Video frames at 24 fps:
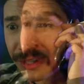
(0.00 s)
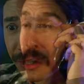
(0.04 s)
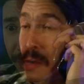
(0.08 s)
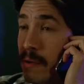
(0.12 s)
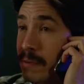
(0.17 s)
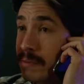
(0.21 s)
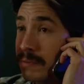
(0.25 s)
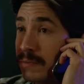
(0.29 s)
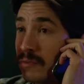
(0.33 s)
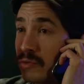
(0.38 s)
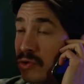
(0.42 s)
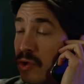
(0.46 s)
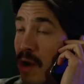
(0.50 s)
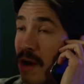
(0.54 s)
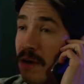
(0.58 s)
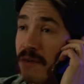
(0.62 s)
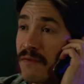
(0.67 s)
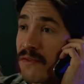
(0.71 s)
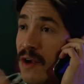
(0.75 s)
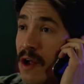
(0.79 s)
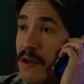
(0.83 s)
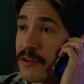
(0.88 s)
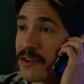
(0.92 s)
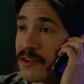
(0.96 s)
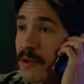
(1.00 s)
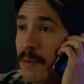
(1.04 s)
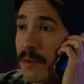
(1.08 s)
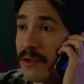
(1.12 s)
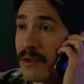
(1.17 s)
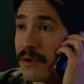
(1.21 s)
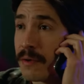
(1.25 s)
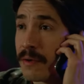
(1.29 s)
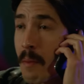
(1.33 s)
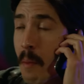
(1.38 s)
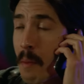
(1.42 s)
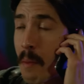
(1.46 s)
Wallace tells Teddy that he
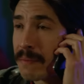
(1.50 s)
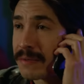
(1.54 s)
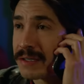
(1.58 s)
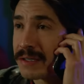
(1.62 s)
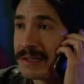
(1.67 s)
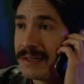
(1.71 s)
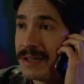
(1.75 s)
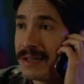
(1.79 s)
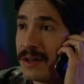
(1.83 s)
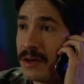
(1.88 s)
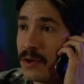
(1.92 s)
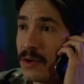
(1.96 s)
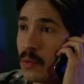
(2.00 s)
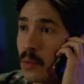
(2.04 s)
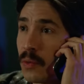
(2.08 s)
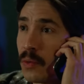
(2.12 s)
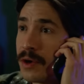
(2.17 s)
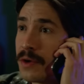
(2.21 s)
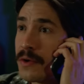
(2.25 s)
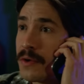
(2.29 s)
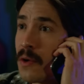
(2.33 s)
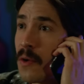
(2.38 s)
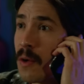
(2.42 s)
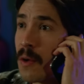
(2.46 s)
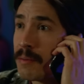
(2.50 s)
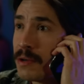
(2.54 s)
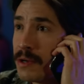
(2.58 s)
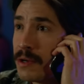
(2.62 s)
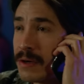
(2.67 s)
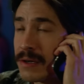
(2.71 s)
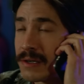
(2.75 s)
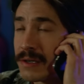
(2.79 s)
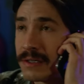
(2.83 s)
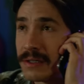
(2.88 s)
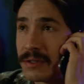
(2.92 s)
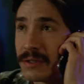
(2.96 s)
couldn't come back home without any material
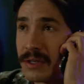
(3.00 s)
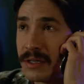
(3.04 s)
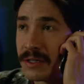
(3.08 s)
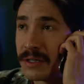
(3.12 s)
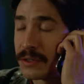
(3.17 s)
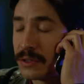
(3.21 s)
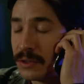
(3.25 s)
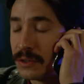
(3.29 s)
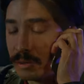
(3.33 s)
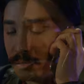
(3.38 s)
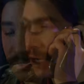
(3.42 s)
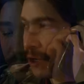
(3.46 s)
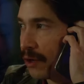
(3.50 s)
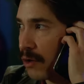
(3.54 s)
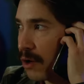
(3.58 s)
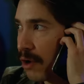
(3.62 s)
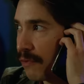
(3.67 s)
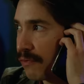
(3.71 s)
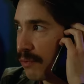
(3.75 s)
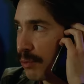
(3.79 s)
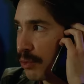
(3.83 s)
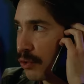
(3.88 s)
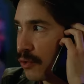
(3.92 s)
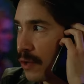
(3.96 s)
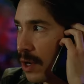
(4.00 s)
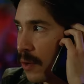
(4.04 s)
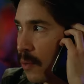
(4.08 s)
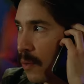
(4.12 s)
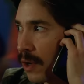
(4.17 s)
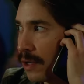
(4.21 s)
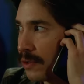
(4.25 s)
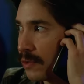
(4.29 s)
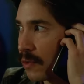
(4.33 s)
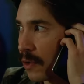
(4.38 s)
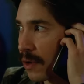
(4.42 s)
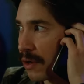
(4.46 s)
for their show, so he decides to
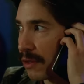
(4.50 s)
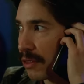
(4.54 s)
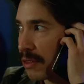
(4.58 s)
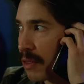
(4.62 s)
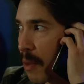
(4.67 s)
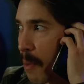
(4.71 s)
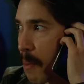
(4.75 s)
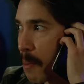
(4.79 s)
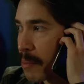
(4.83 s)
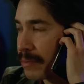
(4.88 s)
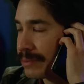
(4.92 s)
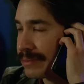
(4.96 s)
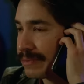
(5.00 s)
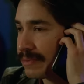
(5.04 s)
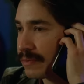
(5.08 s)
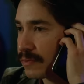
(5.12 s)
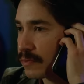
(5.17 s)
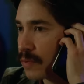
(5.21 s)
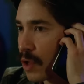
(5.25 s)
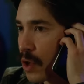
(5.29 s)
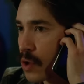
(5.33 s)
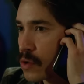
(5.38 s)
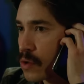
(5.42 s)
find someone else to interview.